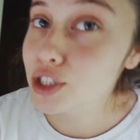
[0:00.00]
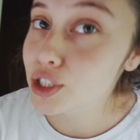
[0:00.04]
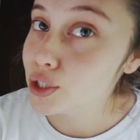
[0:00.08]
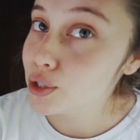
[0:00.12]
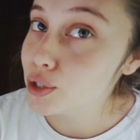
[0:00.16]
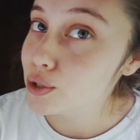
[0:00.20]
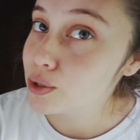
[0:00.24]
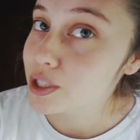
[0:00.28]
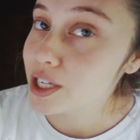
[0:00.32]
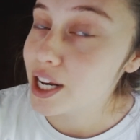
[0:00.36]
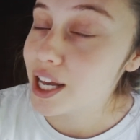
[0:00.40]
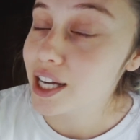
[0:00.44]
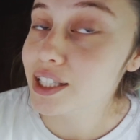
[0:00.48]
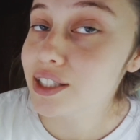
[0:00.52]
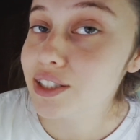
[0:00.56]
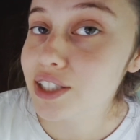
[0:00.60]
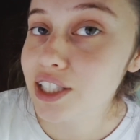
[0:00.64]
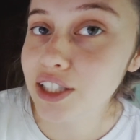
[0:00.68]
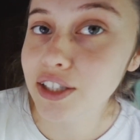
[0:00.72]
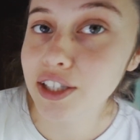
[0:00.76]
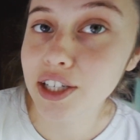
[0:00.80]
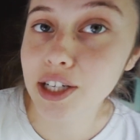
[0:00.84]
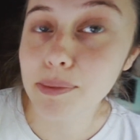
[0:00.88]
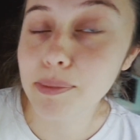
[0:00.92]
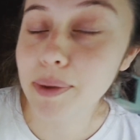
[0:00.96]
use an
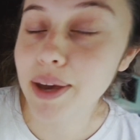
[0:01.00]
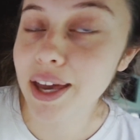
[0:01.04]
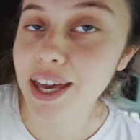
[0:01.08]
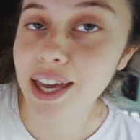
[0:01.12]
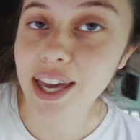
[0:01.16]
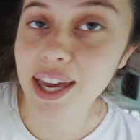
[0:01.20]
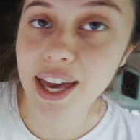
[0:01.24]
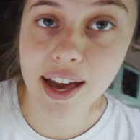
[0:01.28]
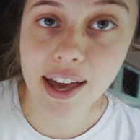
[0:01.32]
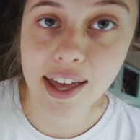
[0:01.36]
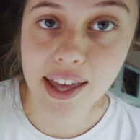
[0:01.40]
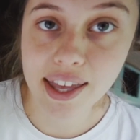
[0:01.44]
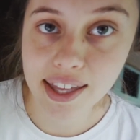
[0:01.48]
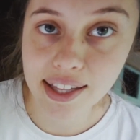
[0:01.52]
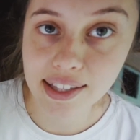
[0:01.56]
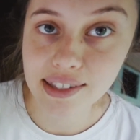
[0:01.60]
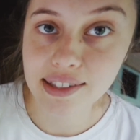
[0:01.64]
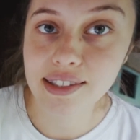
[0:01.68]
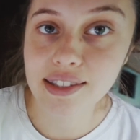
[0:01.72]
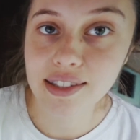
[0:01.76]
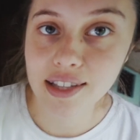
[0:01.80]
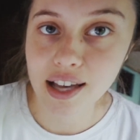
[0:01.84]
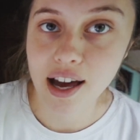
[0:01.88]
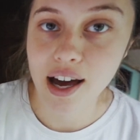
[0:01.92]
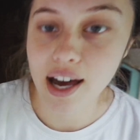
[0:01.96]
exterior paint
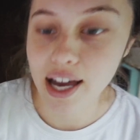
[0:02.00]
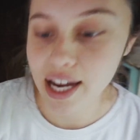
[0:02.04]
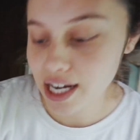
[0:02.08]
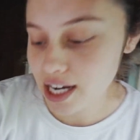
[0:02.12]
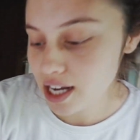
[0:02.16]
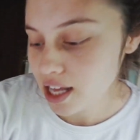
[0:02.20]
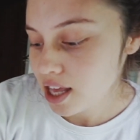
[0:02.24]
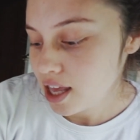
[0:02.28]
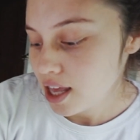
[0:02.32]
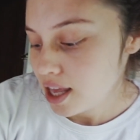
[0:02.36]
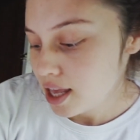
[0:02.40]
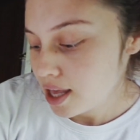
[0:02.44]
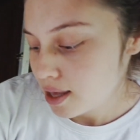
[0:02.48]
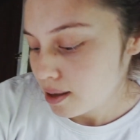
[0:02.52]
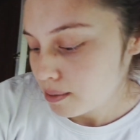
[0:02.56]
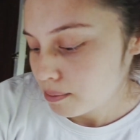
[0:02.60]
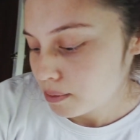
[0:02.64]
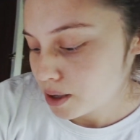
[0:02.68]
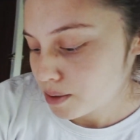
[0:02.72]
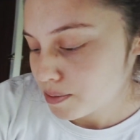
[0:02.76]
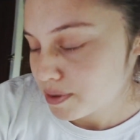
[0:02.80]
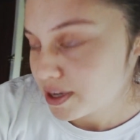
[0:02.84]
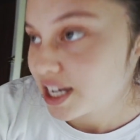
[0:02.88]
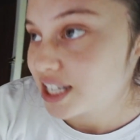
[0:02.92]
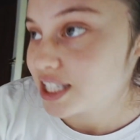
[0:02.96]
inside,
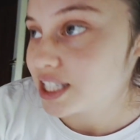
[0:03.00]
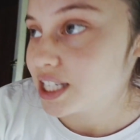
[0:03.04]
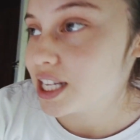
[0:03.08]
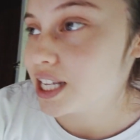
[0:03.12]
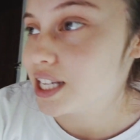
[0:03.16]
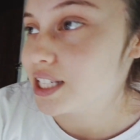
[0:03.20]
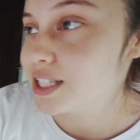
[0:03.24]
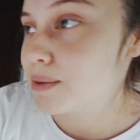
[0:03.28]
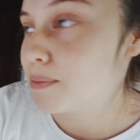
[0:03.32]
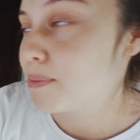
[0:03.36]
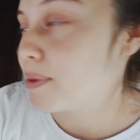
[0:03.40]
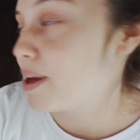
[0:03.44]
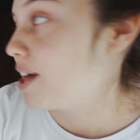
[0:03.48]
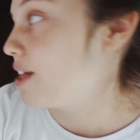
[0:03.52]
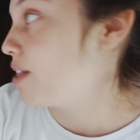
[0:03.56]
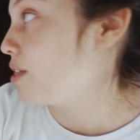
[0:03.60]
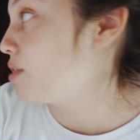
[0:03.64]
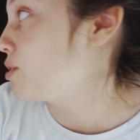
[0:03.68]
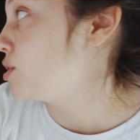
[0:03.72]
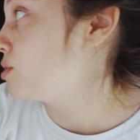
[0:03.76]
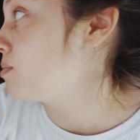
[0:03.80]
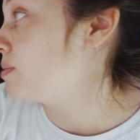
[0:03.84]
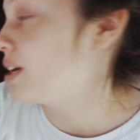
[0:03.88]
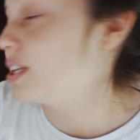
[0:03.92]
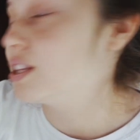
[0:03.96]
but because it is a
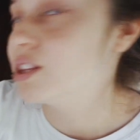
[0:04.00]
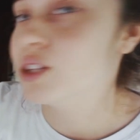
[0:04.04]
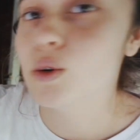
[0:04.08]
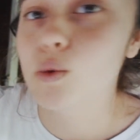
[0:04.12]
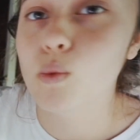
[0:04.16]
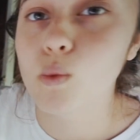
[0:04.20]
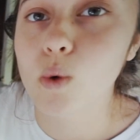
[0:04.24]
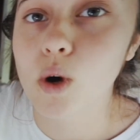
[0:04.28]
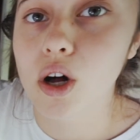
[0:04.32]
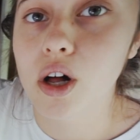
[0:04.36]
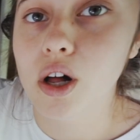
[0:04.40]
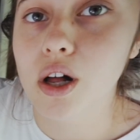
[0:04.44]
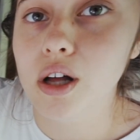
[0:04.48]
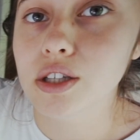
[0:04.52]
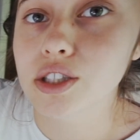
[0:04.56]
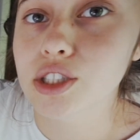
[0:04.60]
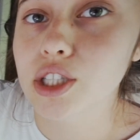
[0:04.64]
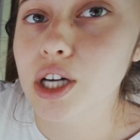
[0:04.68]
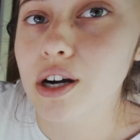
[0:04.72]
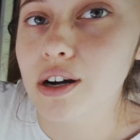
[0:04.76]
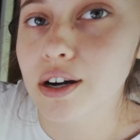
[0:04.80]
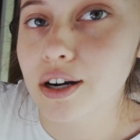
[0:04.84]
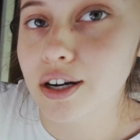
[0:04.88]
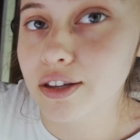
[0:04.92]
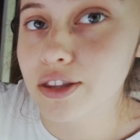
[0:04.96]
bathroom and the walls
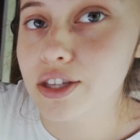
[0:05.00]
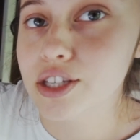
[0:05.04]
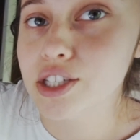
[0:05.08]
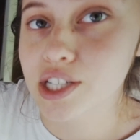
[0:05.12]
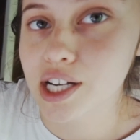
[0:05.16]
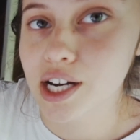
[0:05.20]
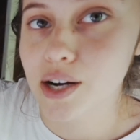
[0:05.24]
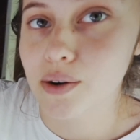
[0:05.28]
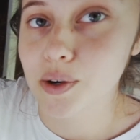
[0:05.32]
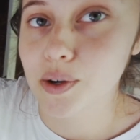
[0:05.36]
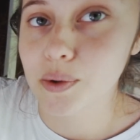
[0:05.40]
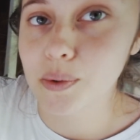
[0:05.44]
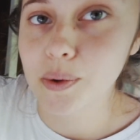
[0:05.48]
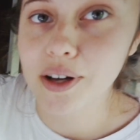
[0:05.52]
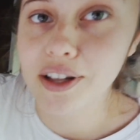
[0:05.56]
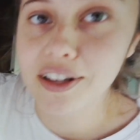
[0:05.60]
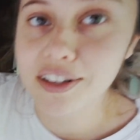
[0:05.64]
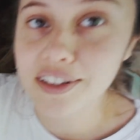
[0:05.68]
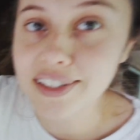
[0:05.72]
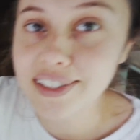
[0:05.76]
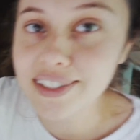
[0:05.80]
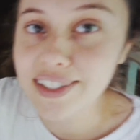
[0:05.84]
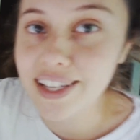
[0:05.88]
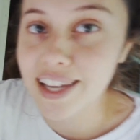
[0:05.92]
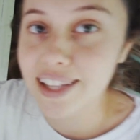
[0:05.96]
are the shower
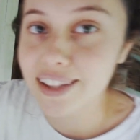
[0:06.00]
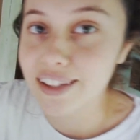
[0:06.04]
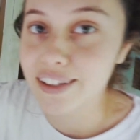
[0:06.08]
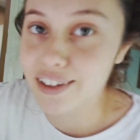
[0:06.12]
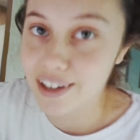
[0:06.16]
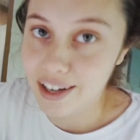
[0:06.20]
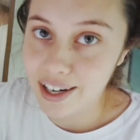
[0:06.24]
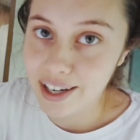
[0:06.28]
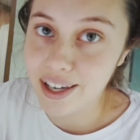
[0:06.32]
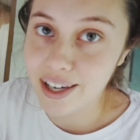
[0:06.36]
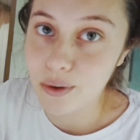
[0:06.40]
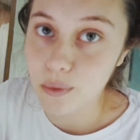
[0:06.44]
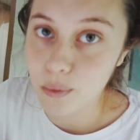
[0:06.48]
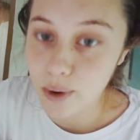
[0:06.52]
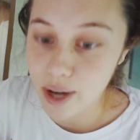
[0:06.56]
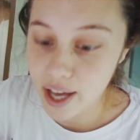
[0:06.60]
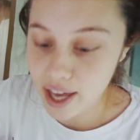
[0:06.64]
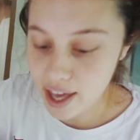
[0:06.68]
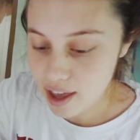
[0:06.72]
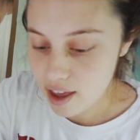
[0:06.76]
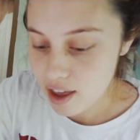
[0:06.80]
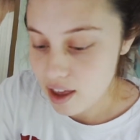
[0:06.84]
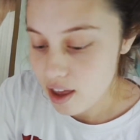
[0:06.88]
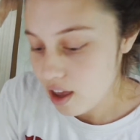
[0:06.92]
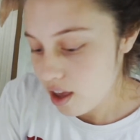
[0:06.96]
walls and they're gonna get
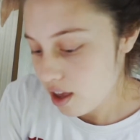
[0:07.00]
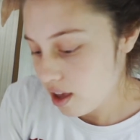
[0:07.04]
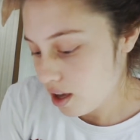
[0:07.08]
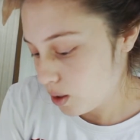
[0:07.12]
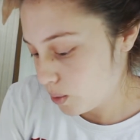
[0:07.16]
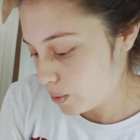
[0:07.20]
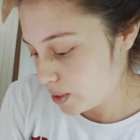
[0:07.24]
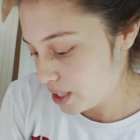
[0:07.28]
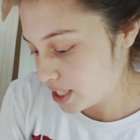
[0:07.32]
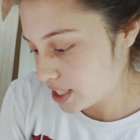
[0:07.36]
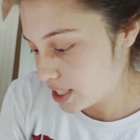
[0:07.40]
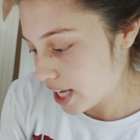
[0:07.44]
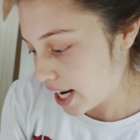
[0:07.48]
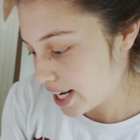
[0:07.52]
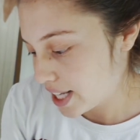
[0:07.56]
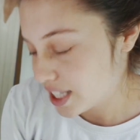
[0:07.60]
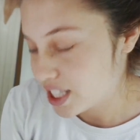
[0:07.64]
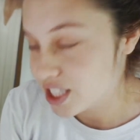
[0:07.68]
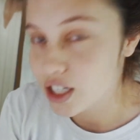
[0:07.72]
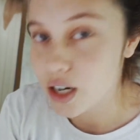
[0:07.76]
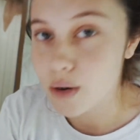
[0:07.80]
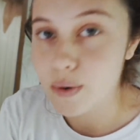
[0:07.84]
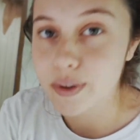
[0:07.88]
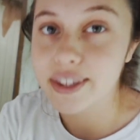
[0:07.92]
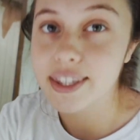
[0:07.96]
wet, we
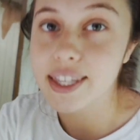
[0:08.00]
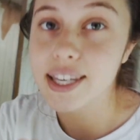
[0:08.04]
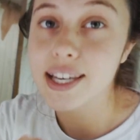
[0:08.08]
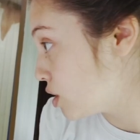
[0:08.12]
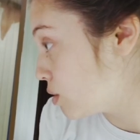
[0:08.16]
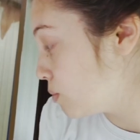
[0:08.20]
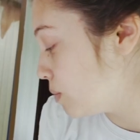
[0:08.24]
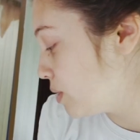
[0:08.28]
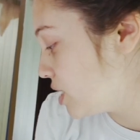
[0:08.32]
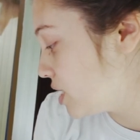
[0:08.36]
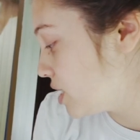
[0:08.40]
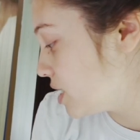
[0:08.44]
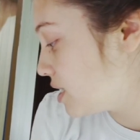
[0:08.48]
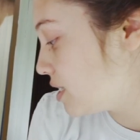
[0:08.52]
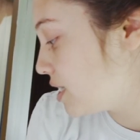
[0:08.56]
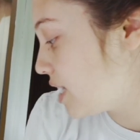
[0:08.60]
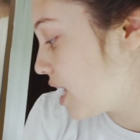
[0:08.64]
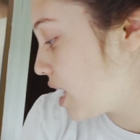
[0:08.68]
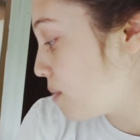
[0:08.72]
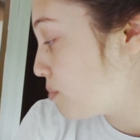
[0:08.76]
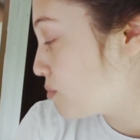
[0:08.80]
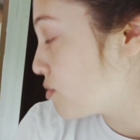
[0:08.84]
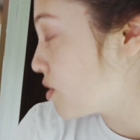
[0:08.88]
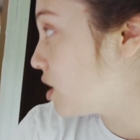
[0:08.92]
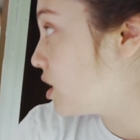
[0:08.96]
decided to go with this, which is
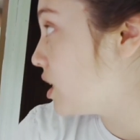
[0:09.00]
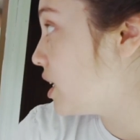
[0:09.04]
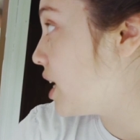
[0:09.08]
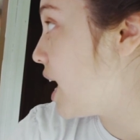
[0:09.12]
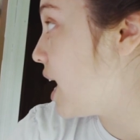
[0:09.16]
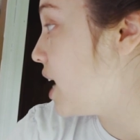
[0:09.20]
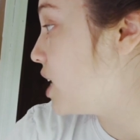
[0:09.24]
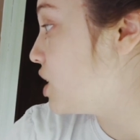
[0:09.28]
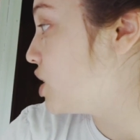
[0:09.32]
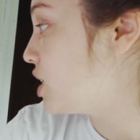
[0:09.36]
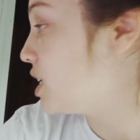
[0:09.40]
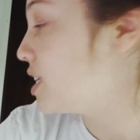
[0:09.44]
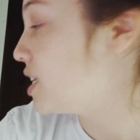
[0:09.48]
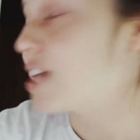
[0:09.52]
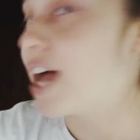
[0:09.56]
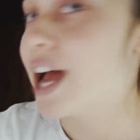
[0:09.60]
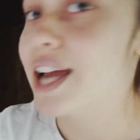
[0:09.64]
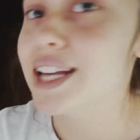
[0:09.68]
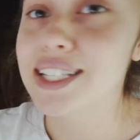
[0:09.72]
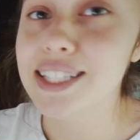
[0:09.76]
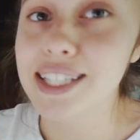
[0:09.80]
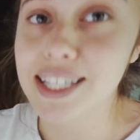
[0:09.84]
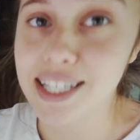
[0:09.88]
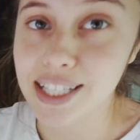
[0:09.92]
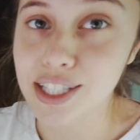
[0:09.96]
taped around the edges.
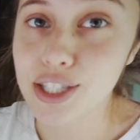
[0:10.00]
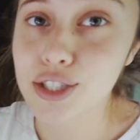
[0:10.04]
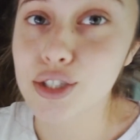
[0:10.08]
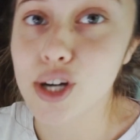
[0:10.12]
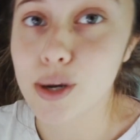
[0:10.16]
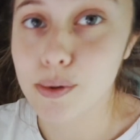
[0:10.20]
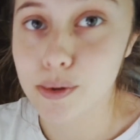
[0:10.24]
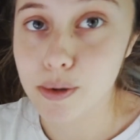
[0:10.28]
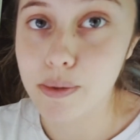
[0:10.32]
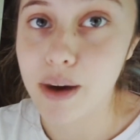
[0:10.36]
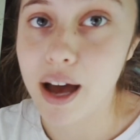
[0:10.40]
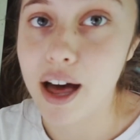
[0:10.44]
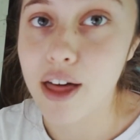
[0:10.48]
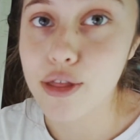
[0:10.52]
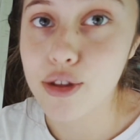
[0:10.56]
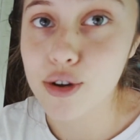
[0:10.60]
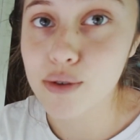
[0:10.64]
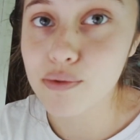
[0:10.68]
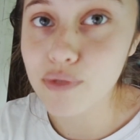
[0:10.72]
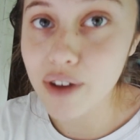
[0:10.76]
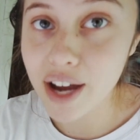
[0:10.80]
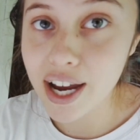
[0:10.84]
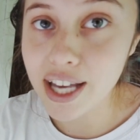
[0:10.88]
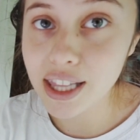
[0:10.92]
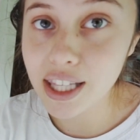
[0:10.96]
I did scrub the
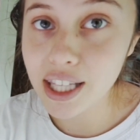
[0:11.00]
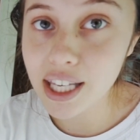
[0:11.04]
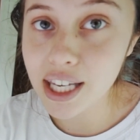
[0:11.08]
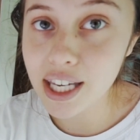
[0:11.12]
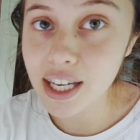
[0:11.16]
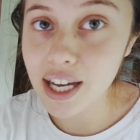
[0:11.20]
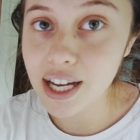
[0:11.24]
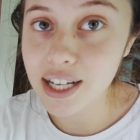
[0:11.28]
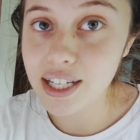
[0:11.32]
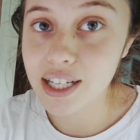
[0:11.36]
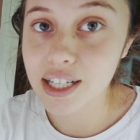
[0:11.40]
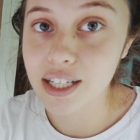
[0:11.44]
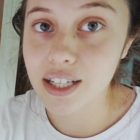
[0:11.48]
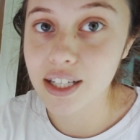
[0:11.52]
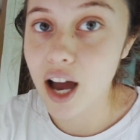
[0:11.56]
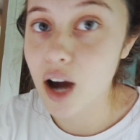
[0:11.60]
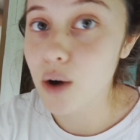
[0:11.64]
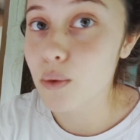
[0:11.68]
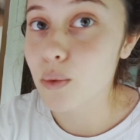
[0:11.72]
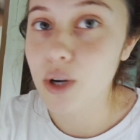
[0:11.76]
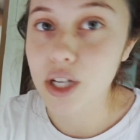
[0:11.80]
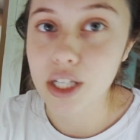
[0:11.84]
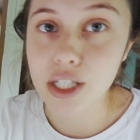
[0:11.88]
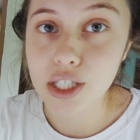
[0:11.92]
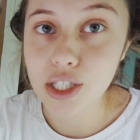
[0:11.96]
bathroom finally. I did
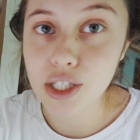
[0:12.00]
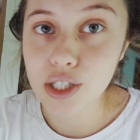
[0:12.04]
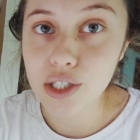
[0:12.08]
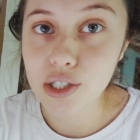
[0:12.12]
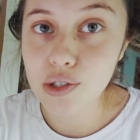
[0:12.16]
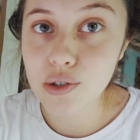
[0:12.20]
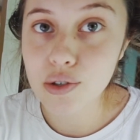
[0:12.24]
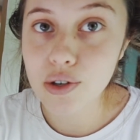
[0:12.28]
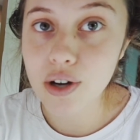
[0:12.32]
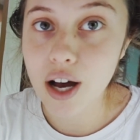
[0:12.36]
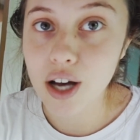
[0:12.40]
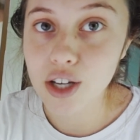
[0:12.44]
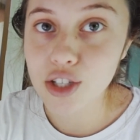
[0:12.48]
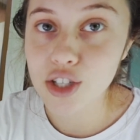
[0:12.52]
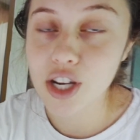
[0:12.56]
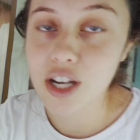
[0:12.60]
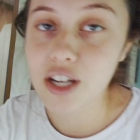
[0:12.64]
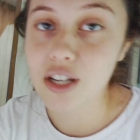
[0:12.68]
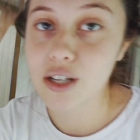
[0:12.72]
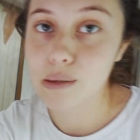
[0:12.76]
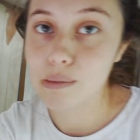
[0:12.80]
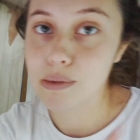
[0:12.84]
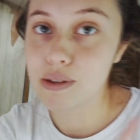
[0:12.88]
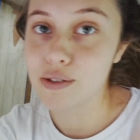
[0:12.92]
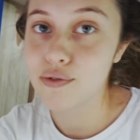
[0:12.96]
not want to. I'll show
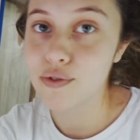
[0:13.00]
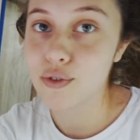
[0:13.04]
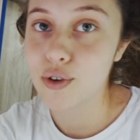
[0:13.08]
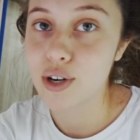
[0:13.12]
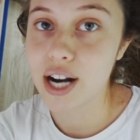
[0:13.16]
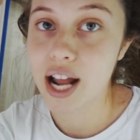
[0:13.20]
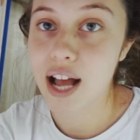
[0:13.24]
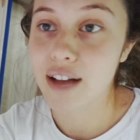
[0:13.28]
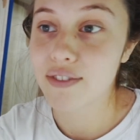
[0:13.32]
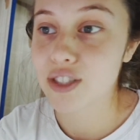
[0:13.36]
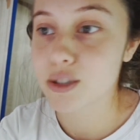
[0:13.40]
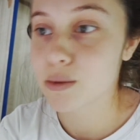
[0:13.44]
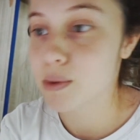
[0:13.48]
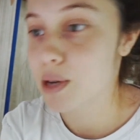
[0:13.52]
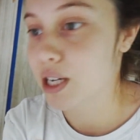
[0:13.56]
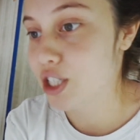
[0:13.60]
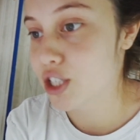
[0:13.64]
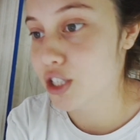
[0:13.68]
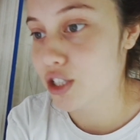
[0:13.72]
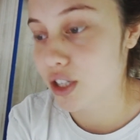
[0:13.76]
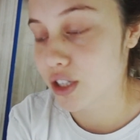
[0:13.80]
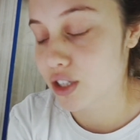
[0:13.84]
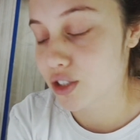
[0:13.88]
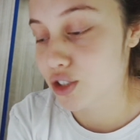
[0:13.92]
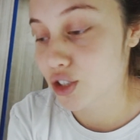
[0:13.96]
you before and after pictures on the